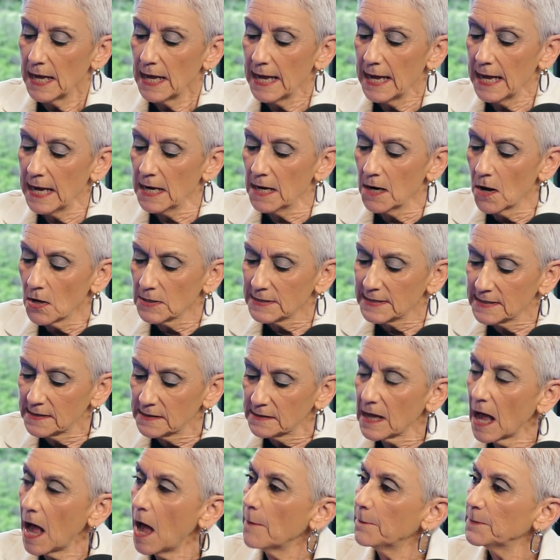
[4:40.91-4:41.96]
it
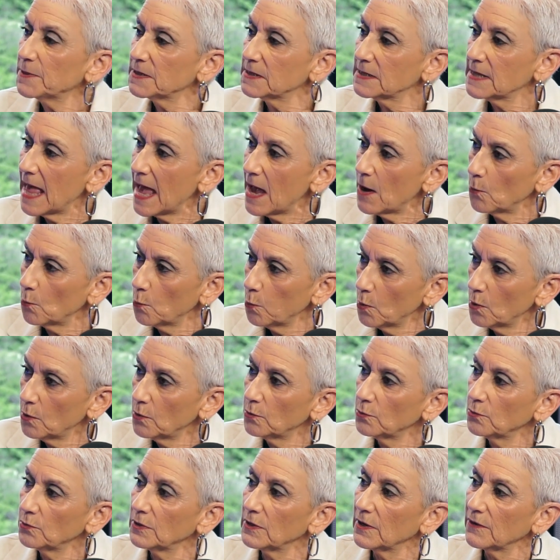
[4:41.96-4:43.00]
stops that
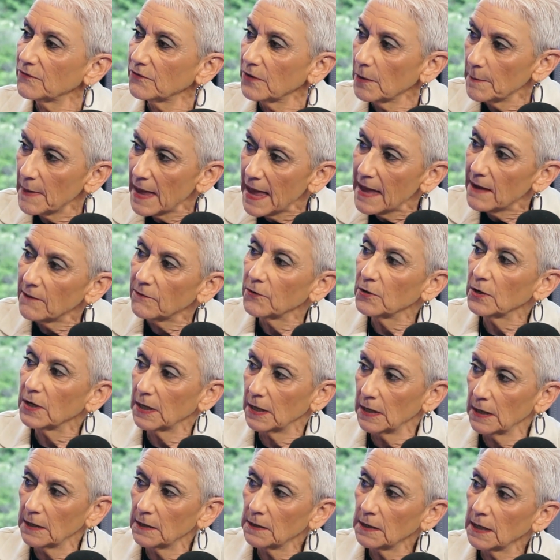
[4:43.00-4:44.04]
wound from ever
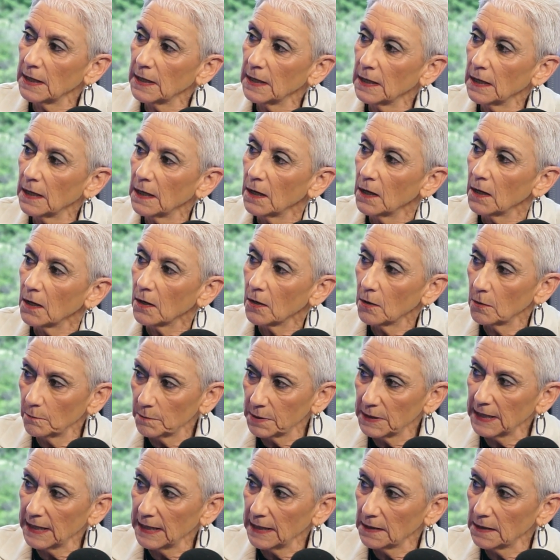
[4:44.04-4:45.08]
healing
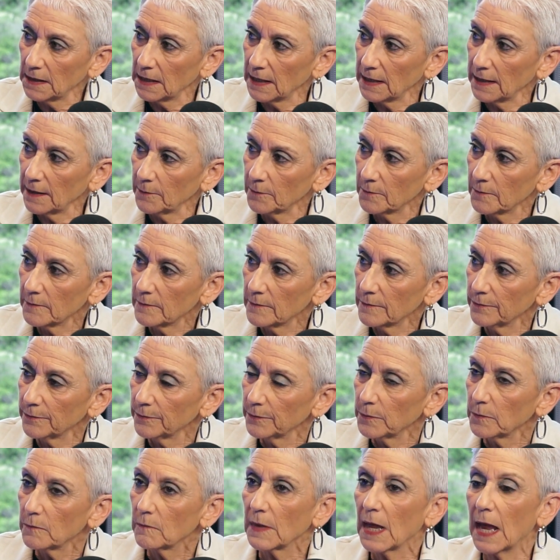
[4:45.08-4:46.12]
completely.
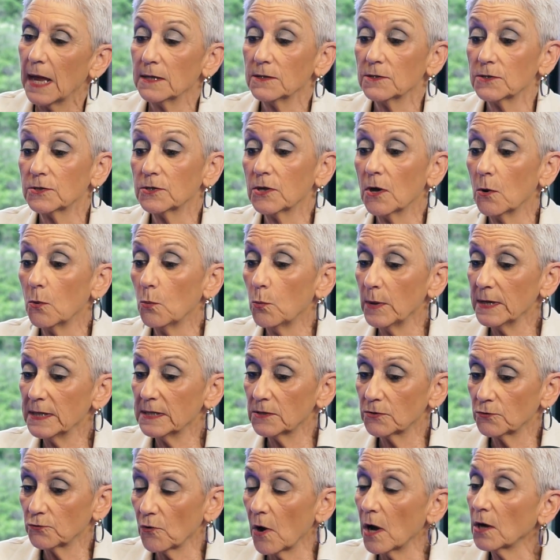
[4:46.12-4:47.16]
And so we
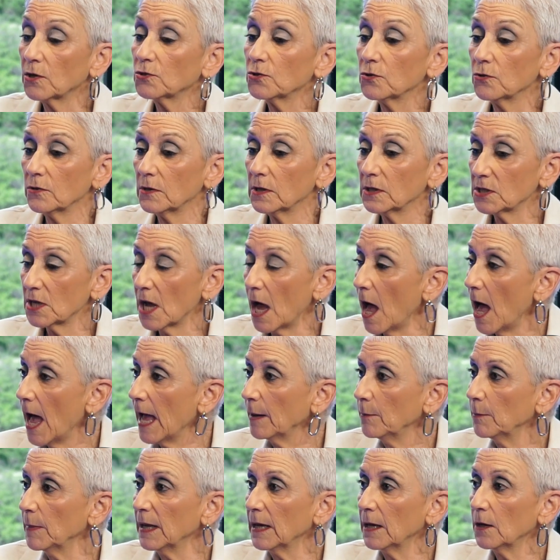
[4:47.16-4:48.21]
structure the
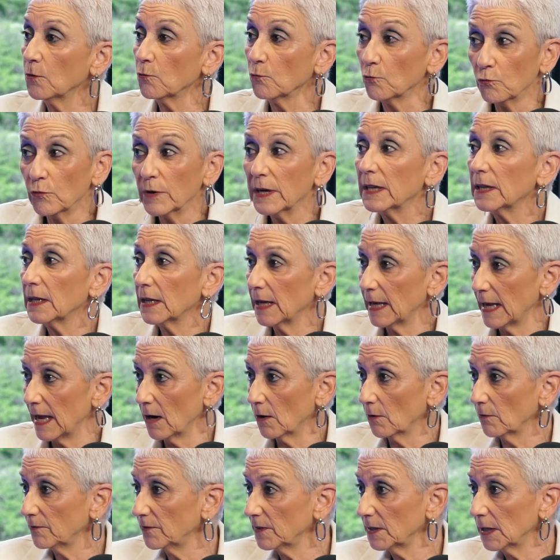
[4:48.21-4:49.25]
timing really
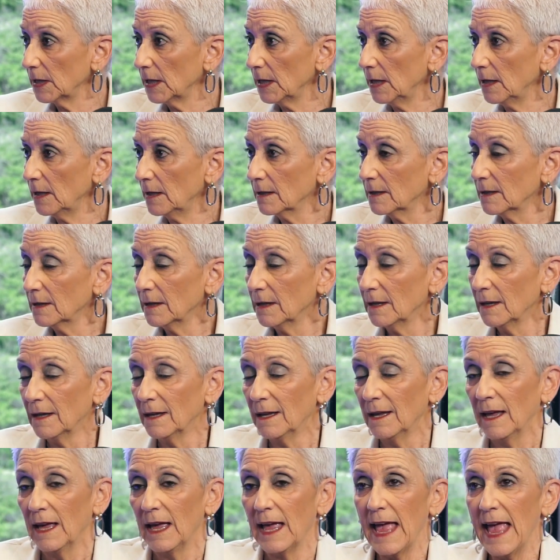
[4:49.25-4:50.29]
carefully.
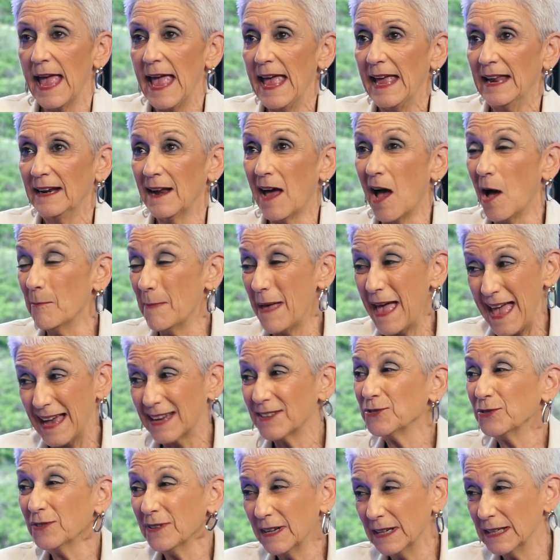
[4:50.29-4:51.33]
And I'm
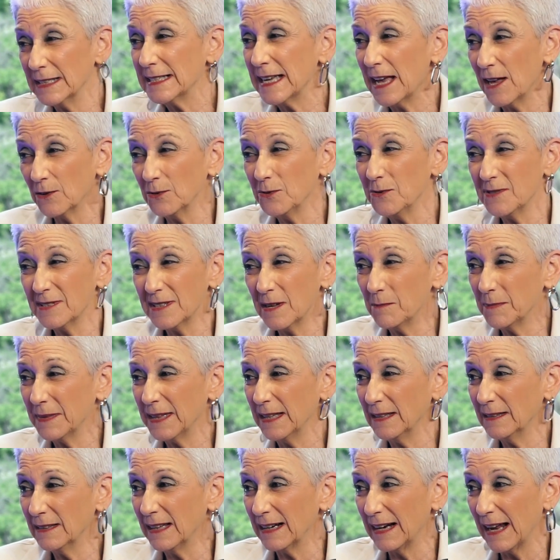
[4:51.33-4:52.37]
actually going to tell you
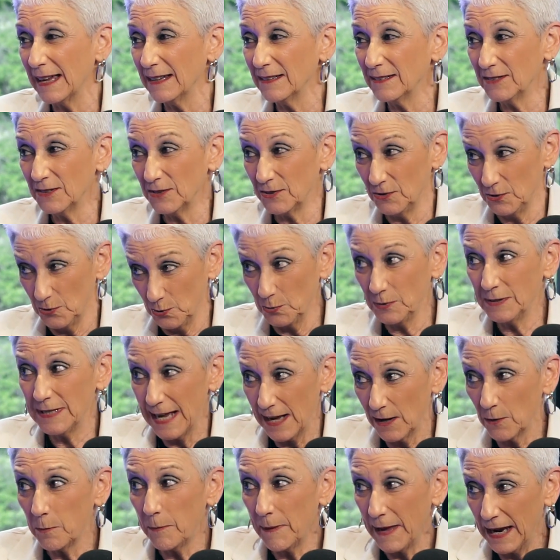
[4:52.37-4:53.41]
something that I do
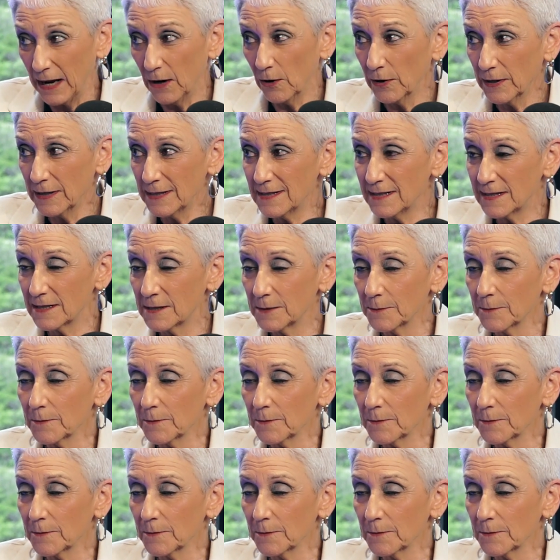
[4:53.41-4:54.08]
tell parents,